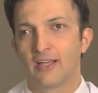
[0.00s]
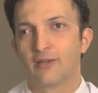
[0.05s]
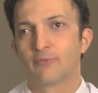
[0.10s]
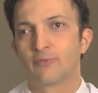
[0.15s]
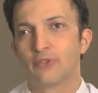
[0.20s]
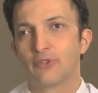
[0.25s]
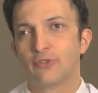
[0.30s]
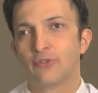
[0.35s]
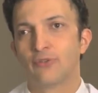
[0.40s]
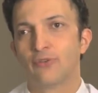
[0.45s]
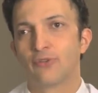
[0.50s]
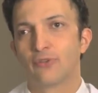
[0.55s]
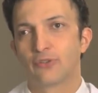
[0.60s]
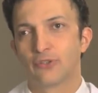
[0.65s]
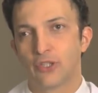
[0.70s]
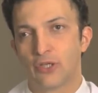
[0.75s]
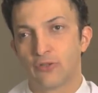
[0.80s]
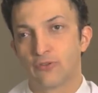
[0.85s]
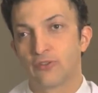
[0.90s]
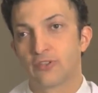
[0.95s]
help to
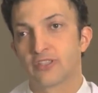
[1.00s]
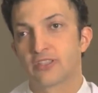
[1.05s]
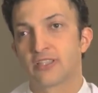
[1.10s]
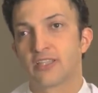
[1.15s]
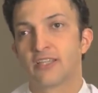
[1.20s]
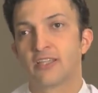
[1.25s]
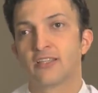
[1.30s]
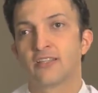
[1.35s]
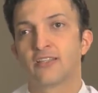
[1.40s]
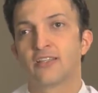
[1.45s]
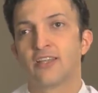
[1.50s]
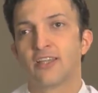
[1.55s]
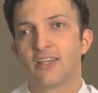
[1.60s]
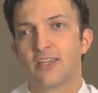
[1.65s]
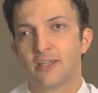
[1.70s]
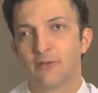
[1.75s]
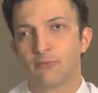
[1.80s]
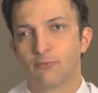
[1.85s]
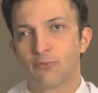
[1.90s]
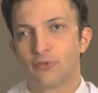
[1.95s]
tone the skin,
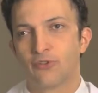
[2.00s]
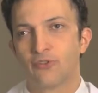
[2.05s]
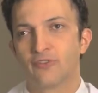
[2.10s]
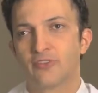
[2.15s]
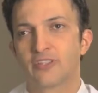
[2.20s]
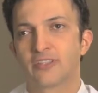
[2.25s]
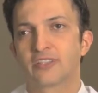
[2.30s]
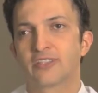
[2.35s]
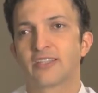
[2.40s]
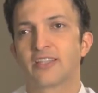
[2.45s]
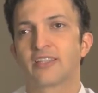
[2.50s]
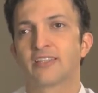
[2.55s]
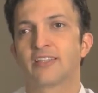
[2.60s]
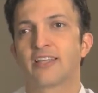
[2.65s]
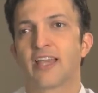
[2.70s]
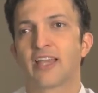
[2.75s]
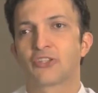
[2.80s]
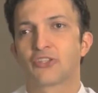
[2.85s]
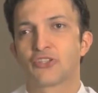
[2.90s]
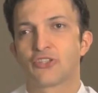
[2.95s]
improve the skin
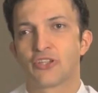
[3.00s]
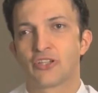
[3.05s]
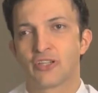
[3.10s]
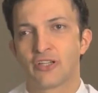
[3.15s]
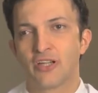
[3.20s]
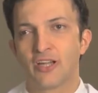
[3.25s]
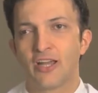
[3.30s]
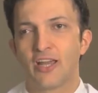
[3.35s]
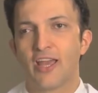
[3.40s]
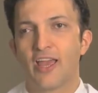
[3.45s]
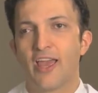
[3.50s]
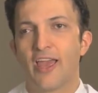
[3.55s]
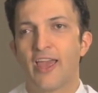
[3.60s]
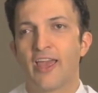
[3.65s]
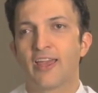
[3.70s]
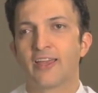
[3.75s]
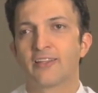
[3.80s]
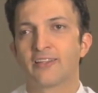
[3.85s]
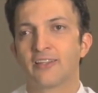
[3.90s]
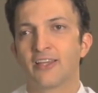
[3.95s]
texture,
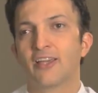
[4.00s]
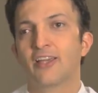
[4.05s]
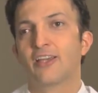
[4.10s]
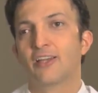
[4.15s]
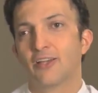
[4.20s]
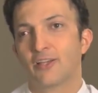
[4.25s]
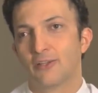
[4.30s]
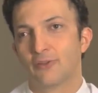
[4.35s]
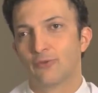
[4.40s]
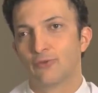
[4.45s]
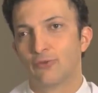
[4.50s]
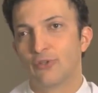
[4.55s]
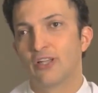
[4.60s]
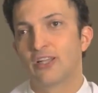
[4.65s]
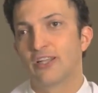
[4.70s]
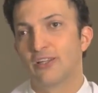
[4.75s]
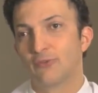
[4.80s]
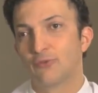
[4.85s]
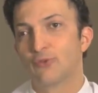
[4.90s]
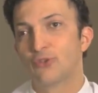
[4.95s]
and
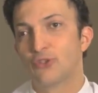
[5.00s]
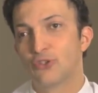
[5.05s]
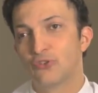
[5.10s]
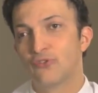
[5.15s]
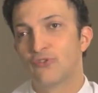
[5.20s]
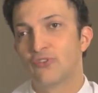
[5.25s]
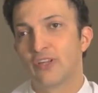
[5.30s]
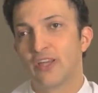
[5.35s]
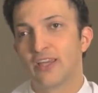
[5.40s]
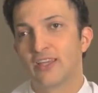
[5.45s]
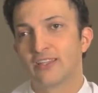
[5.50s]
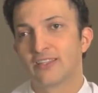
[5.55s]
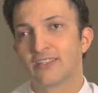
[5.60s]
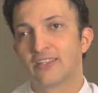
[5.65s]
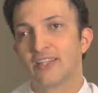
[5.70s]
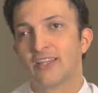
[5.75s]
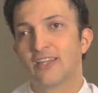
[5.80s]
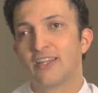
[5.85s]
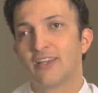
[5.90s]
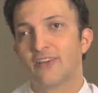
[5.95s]
really
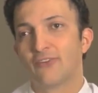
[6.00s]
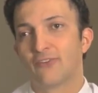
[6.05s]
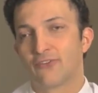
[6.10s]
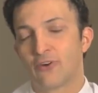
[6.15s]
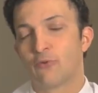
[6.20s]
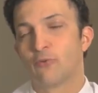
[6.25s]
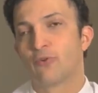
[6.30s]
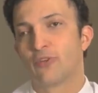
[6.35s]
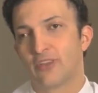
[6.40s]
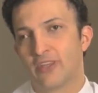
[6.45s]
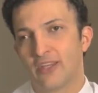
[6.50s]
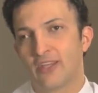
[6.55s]
rejuvenate from